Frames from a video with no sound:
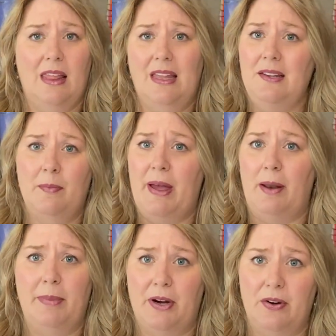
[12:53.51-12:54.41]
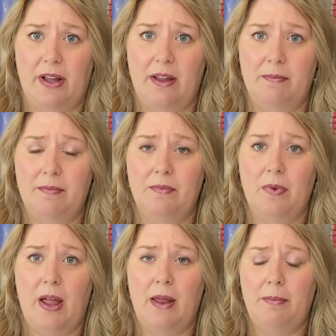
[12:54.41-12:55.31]
That's a bad paradigm,
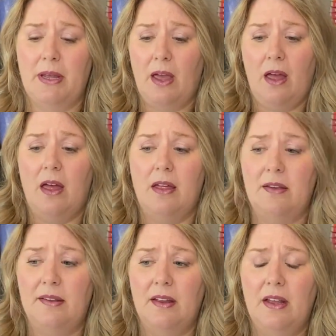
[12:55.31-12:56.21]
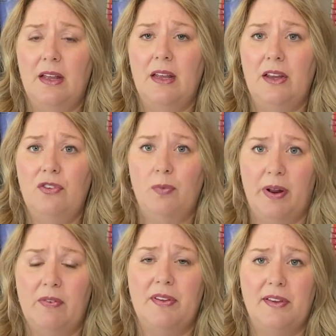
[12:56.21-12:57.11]
right? Because each
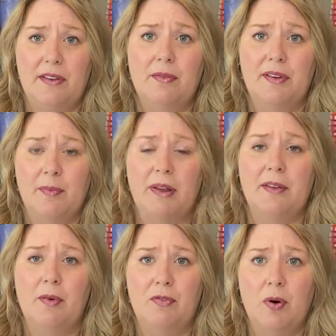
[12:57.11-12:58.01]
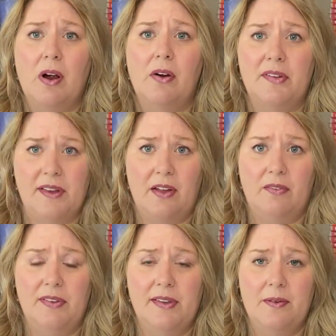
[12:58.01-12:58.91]
one of us is responsible for
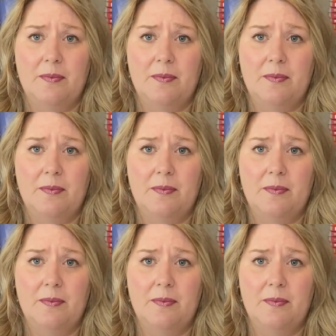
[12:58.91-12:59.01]
ourselves.